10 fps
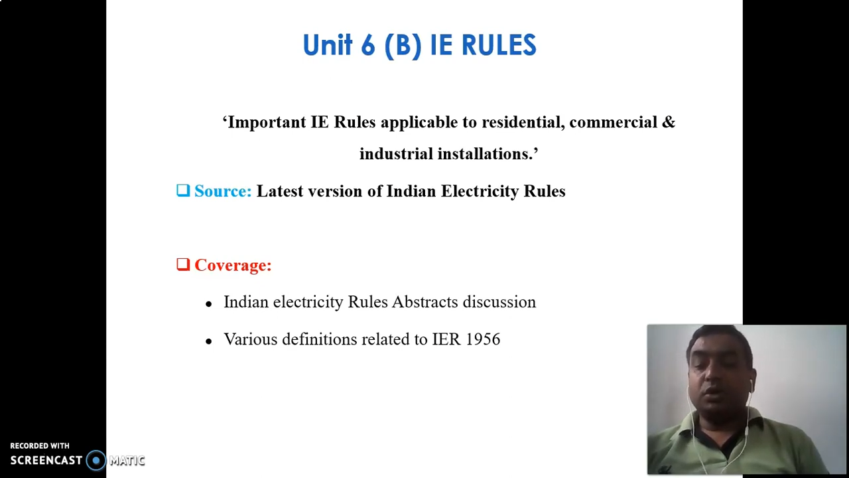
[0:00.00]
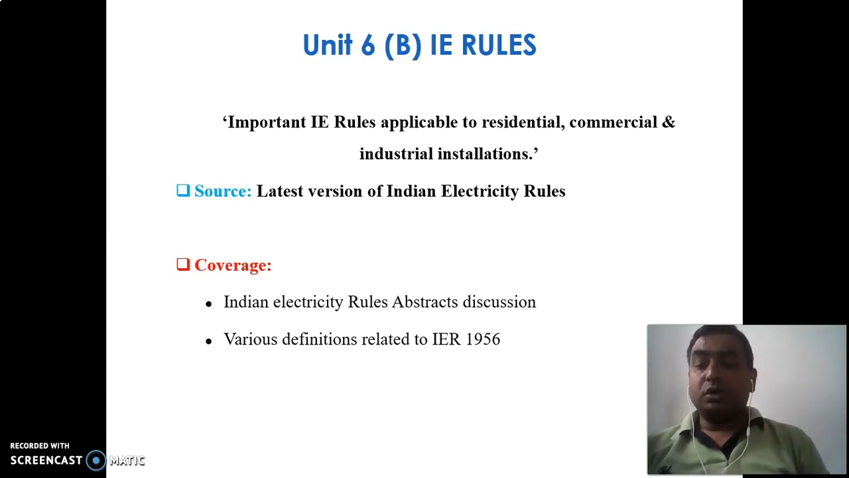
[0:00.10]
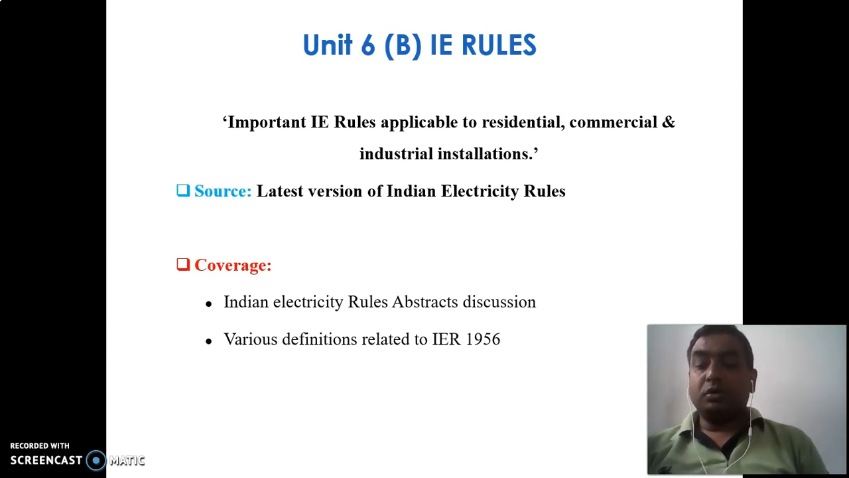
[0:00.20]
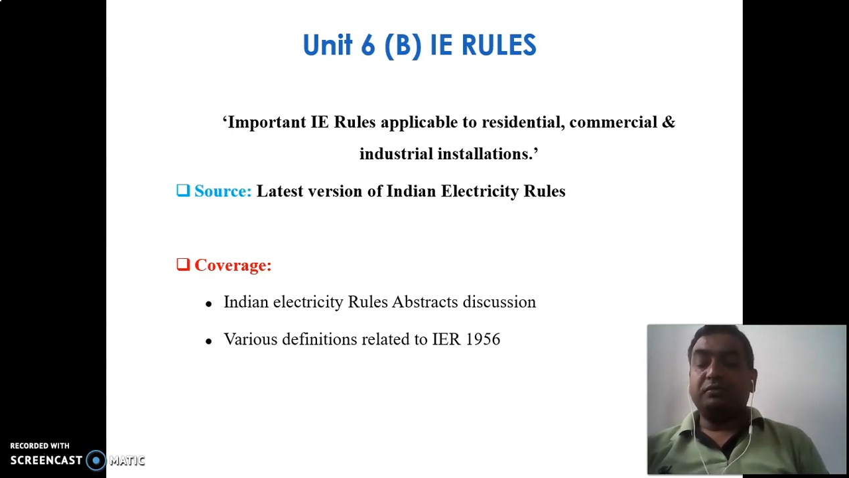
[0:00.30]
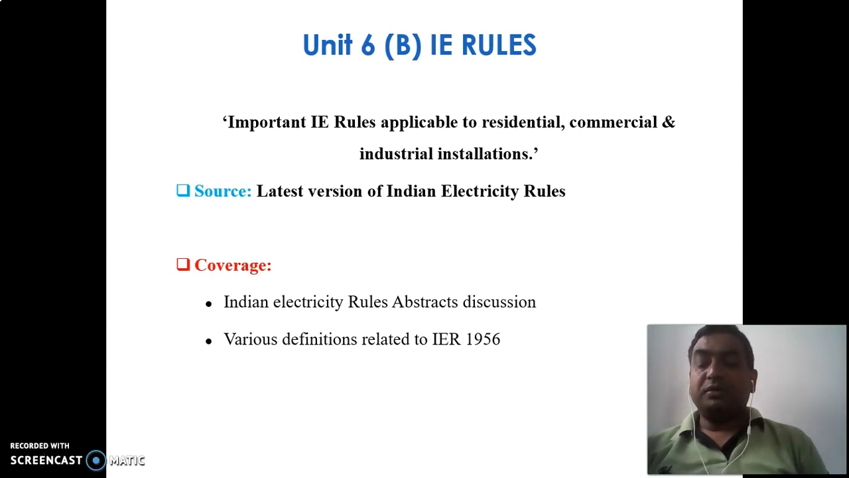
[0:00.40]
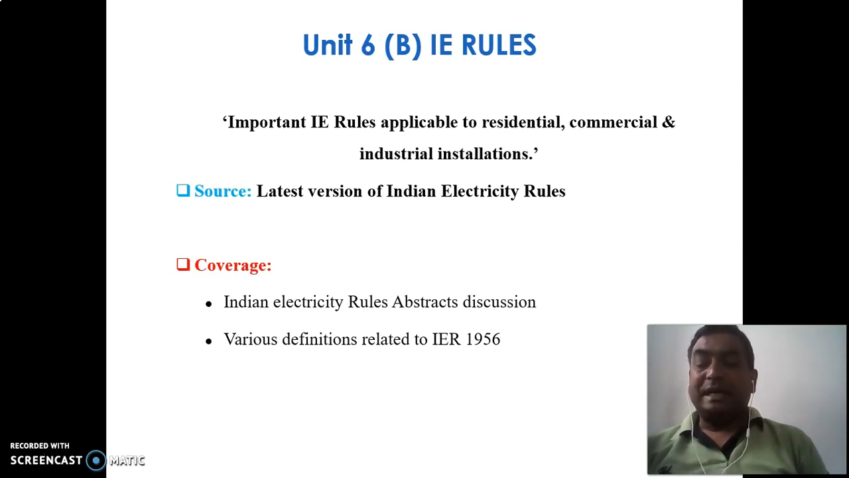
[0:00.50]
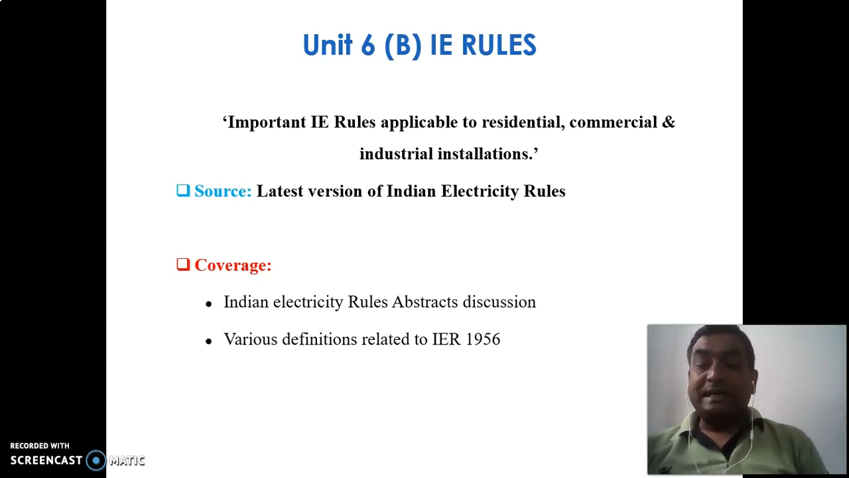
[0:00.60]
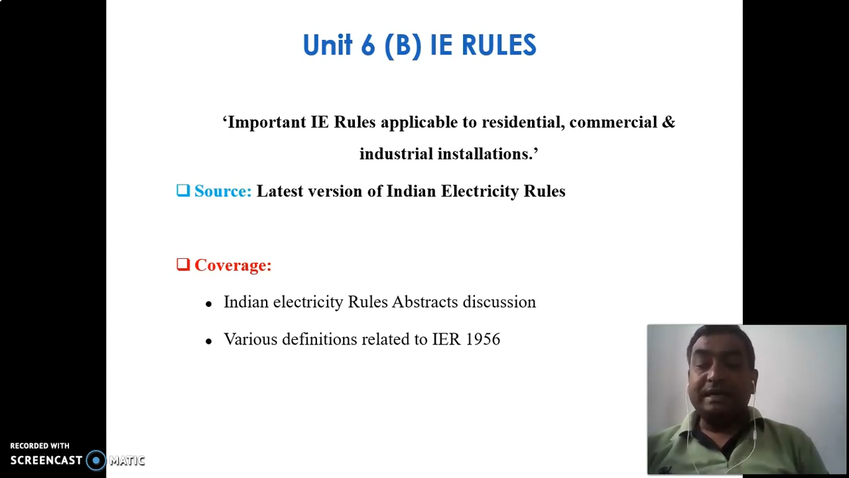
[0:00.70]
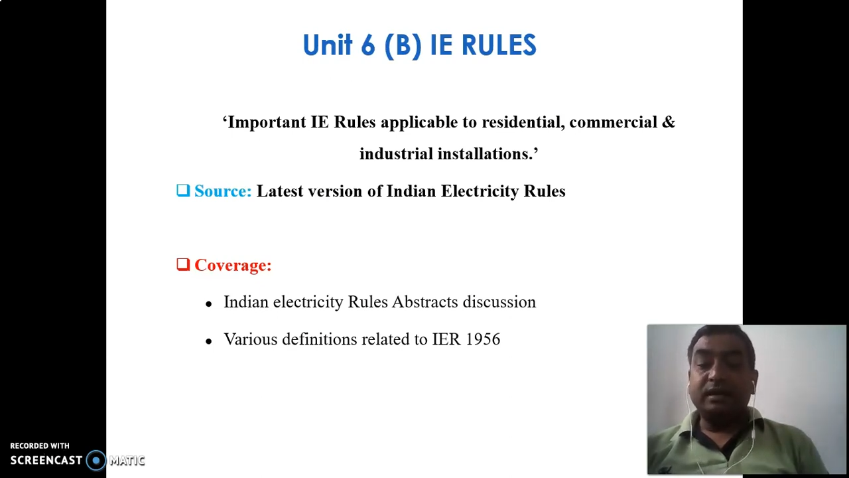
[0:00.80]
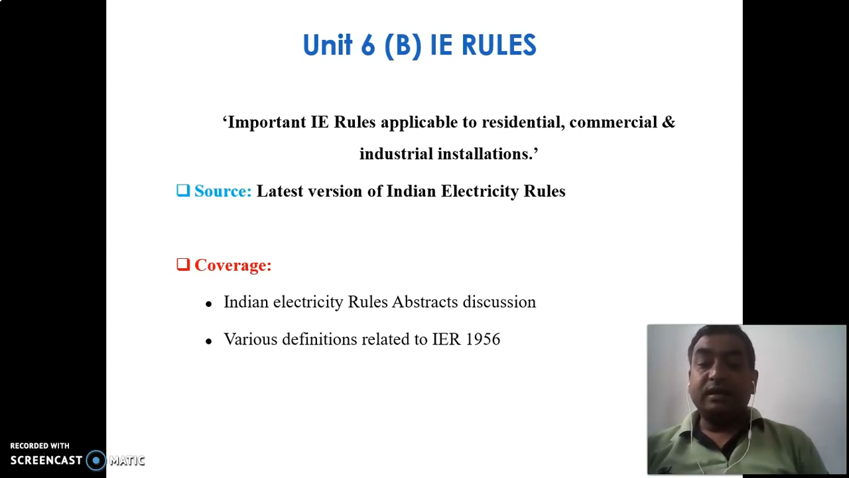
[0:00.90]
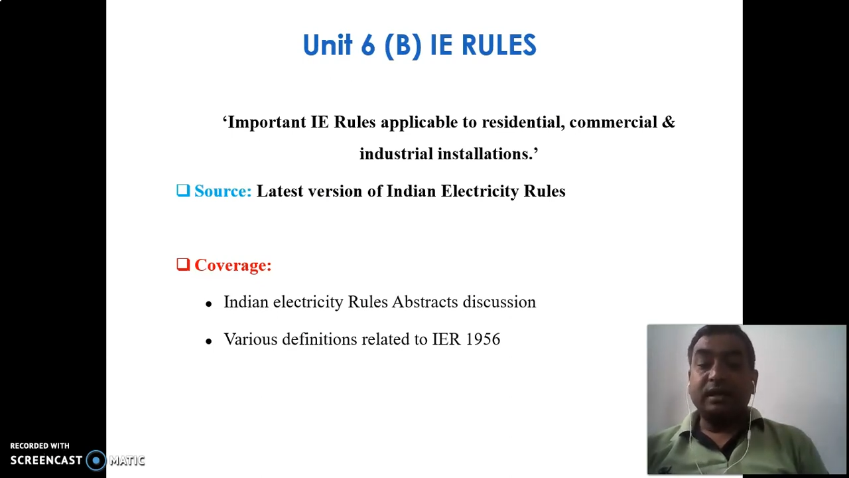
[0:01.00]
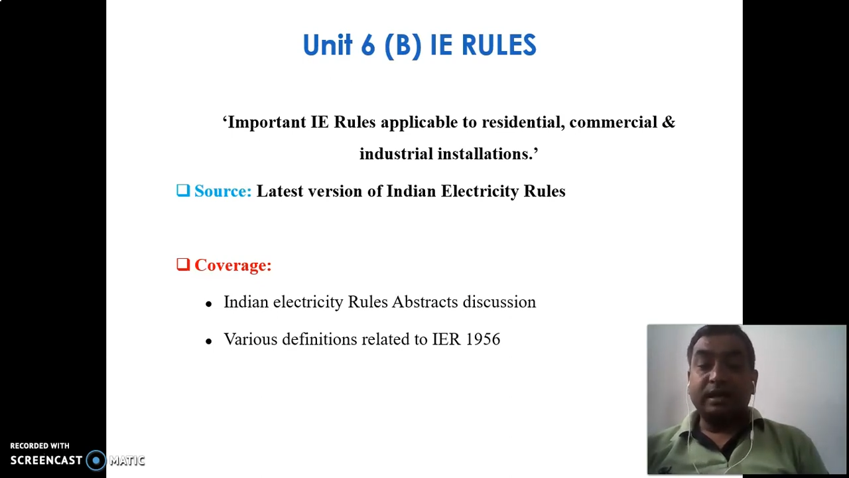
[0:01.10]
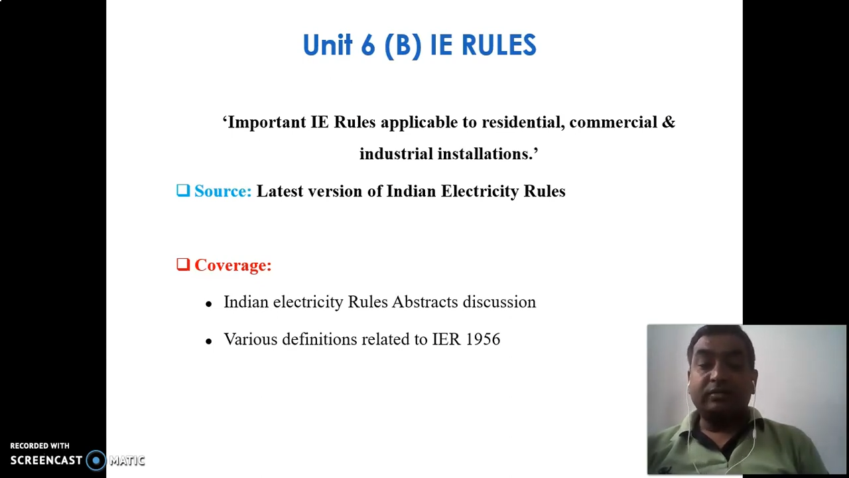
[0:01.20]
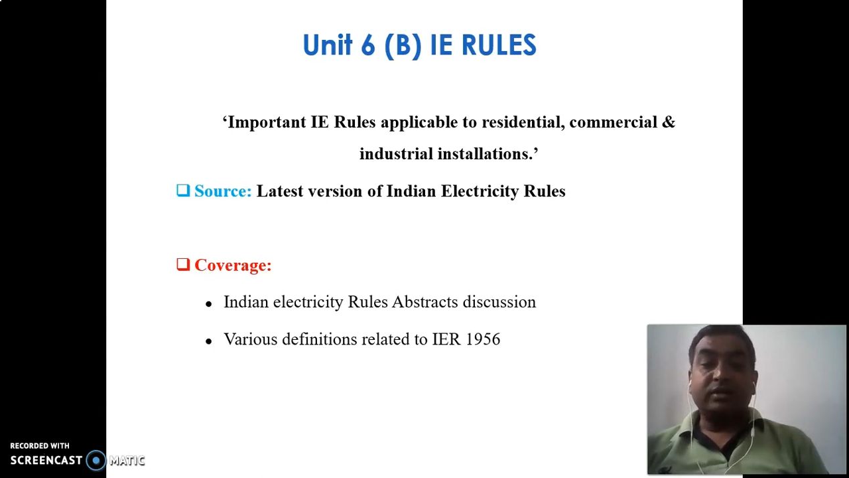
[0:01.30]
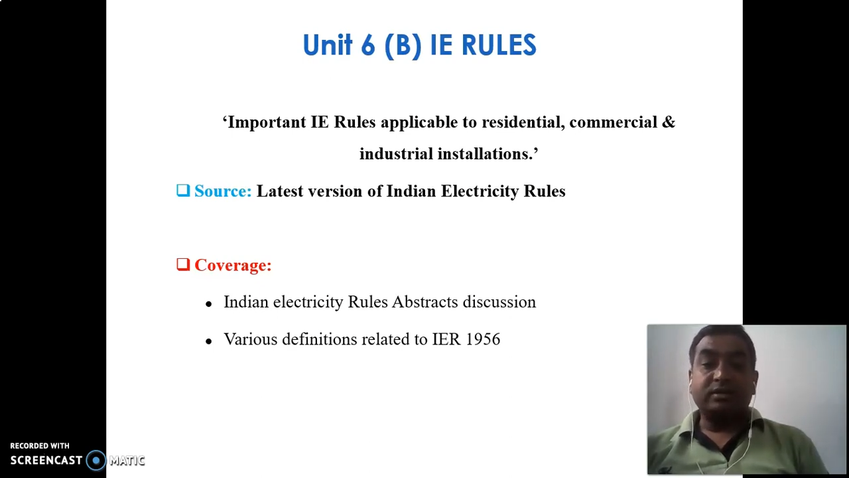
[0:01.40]
of Indian
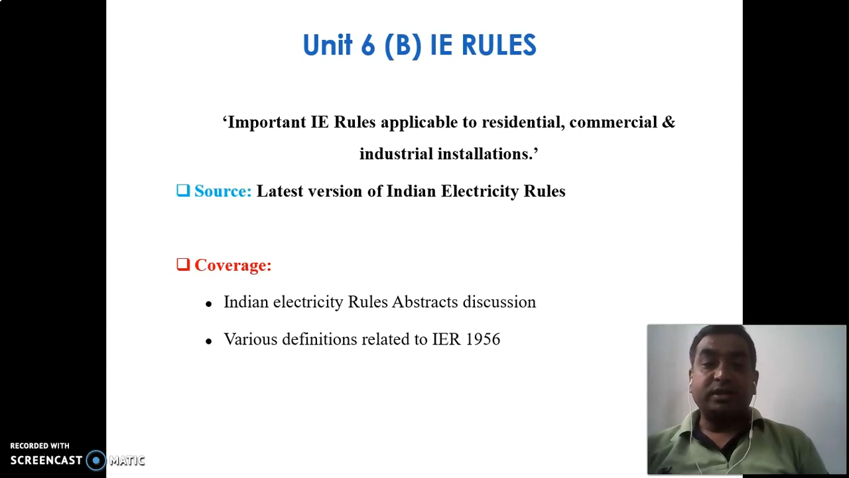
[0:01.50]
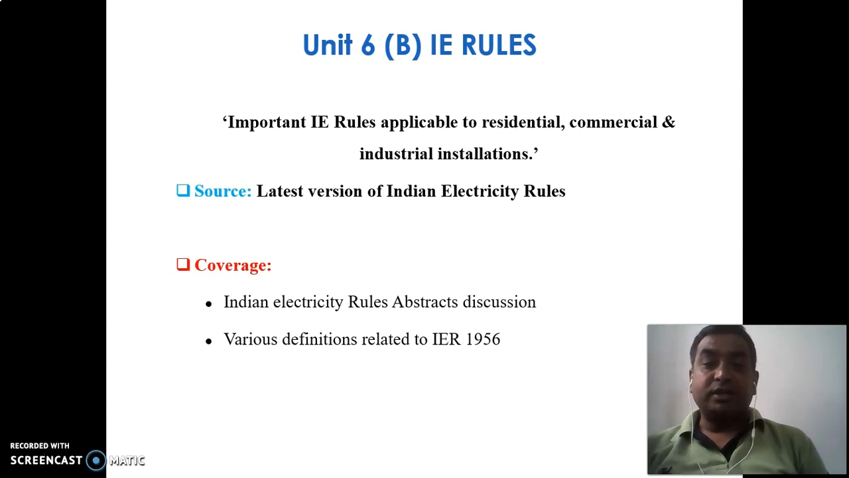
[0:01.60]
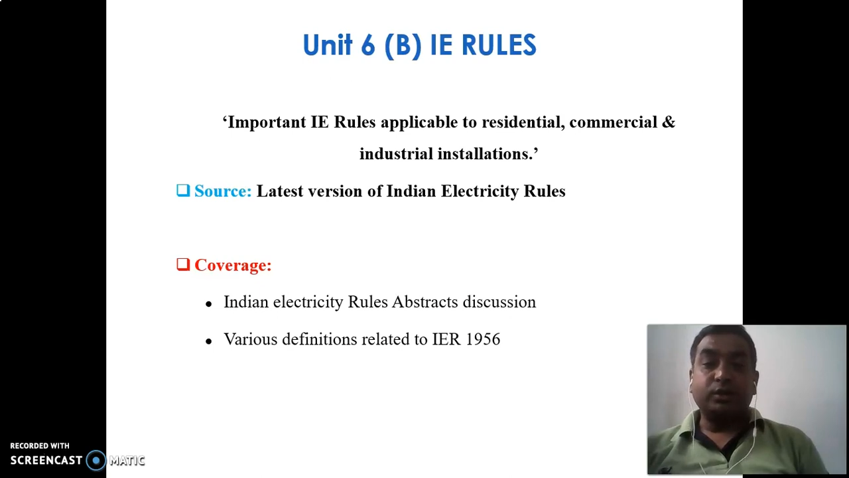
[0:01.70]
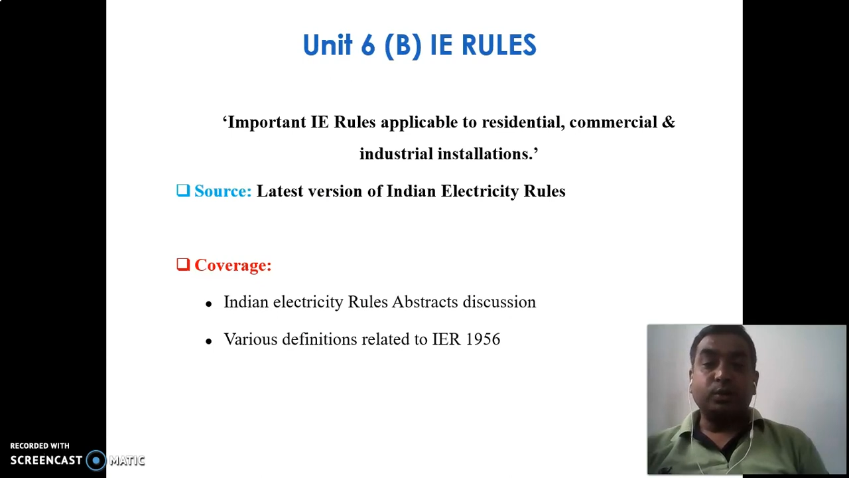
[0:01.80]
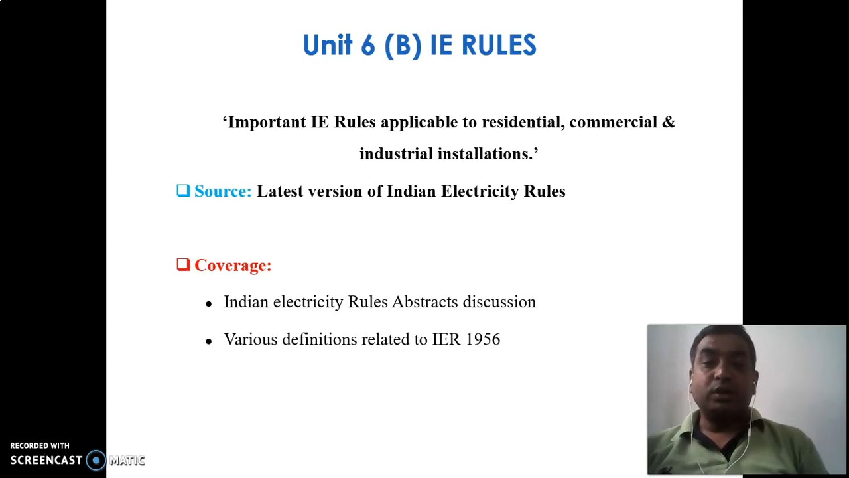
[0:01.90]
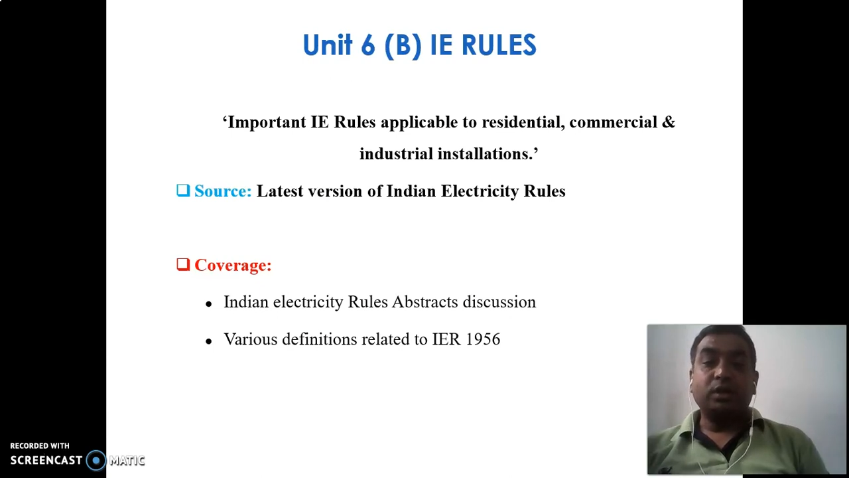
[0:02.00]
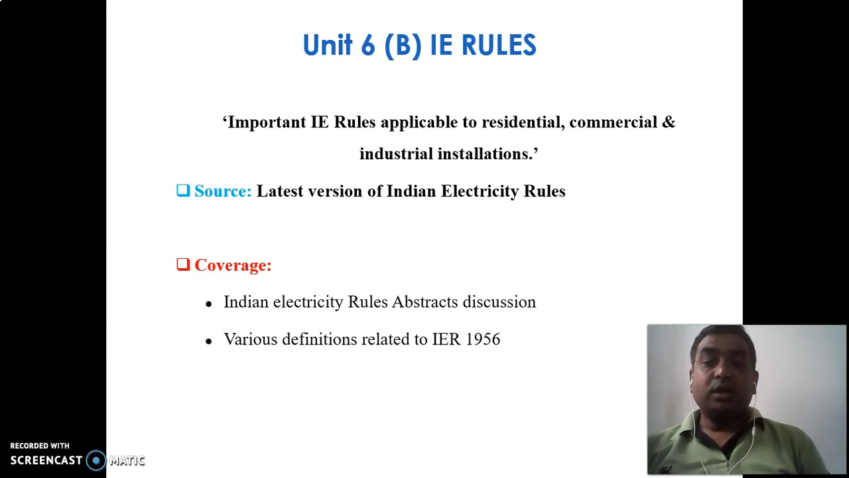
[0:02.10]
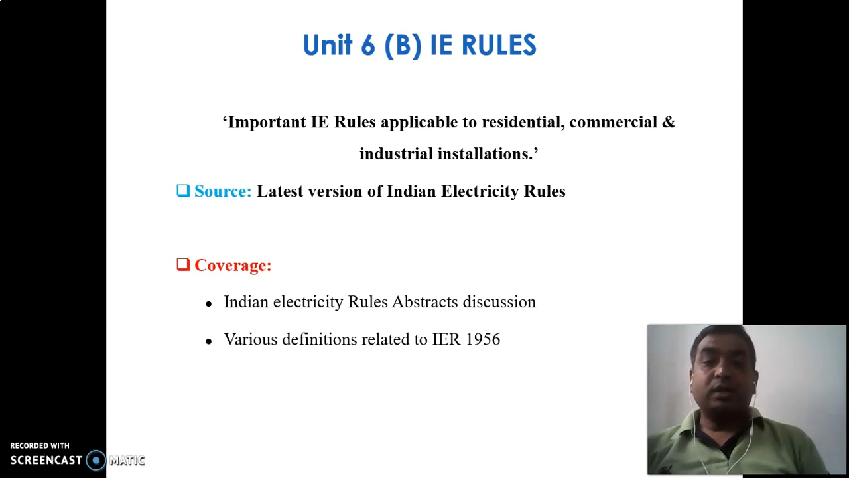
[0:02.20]
electricity rule,